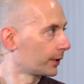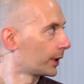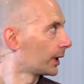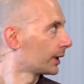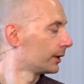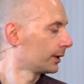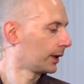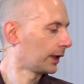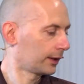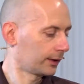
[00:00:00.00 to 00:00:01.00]
I'll
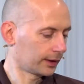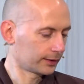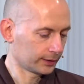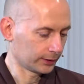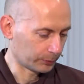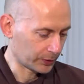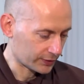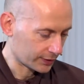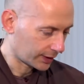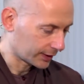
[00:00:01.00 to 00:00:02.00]
add another little
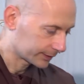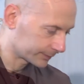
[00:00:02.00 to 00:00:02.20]
piece in there.